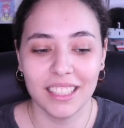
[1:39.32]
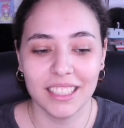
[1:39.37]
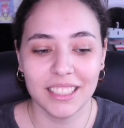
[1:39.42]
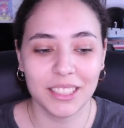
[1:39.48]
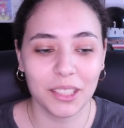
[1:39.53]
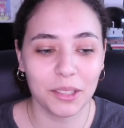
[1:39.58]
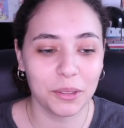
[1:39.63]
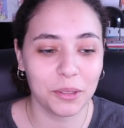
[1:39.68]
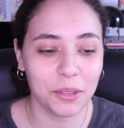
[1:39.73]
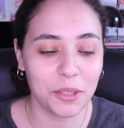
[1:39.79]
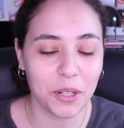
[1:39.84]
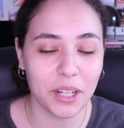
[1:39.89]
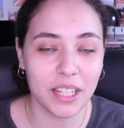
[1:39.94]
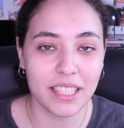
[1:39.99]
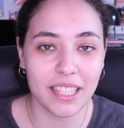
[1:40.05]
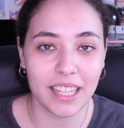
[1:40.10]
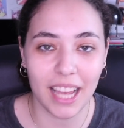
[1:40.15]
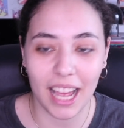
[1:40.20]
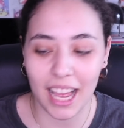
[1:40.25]
So
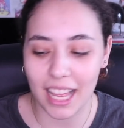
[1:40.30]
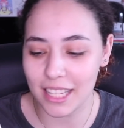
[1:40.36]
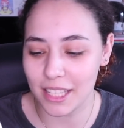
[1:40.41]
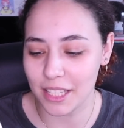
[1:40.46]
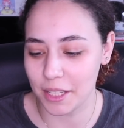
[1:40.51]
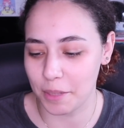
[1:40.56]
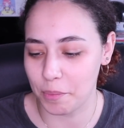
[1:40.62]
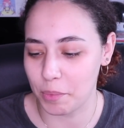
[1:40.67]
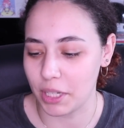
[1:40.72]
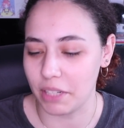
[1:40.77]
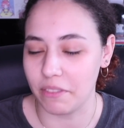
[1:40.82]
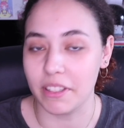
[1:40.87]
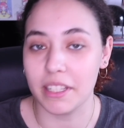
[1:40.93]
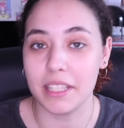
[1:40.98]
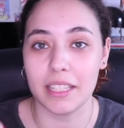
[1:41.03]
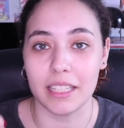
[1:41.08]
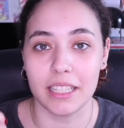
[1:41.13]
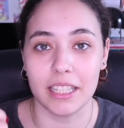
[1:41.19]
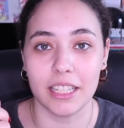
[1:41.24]
Trixie has
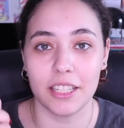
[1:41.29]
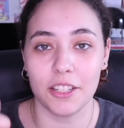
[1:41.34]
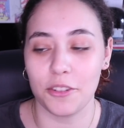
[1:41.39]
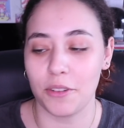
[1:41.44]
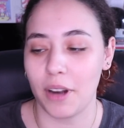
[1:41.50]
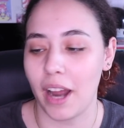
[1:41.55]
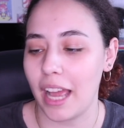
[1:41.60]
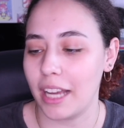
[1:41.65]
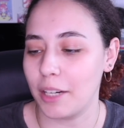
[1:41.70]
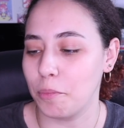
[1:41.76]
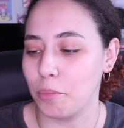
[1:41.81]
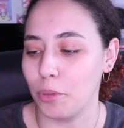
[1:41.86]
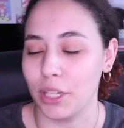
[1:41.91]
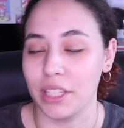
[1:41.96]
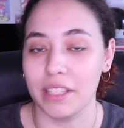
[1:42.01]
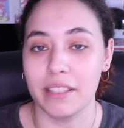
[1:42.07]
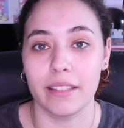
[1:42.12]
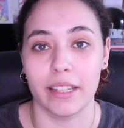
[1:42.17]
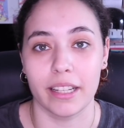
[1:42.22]
previously dragged
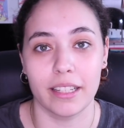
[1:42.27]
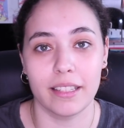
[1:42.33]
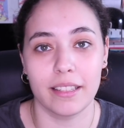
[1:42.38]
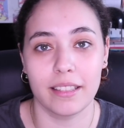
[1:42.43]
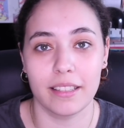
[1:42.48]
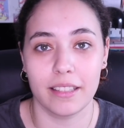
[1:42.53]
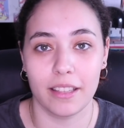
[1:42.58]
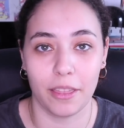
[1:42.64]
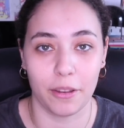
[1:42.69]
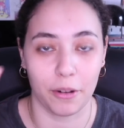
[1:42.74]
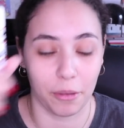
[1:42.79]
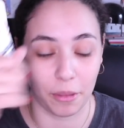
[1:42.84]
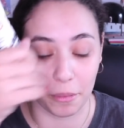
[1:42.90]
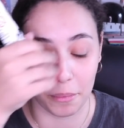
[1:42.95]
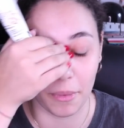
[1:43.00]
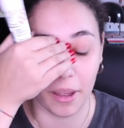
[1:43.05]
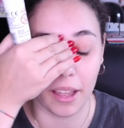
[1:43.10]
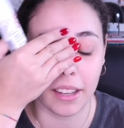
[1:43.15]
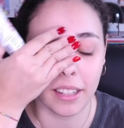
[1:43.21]
Pritt sticks through the
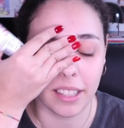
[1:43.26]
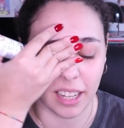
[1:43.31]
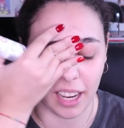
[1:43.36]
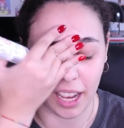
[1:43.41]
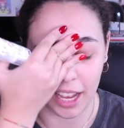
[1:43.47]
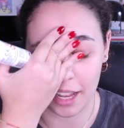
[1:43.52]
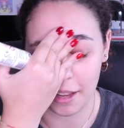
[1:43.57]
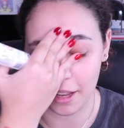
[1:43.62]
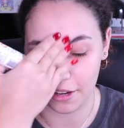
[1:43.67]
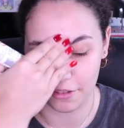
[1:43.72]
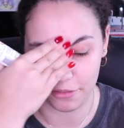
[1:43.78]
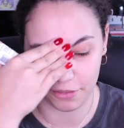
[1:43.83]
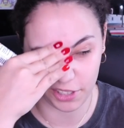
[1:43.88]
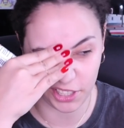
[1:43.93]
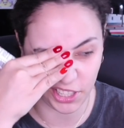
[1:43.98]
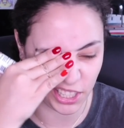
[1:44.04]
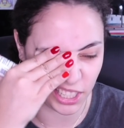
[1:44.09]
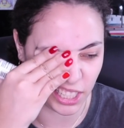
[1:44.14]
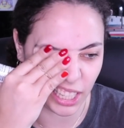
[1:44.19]
mud.
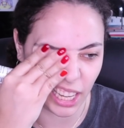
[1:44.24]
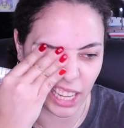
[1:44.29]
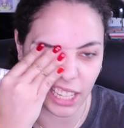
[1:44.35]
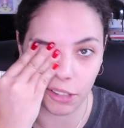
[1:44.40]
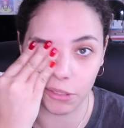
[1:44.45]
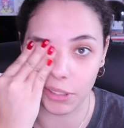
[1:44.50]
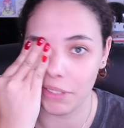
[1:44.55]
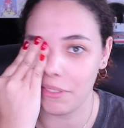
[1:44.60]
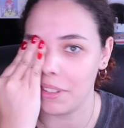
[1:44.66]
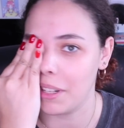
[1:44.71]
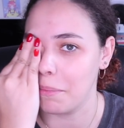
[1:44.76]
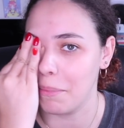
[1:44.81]
Unfortunately, I don't live in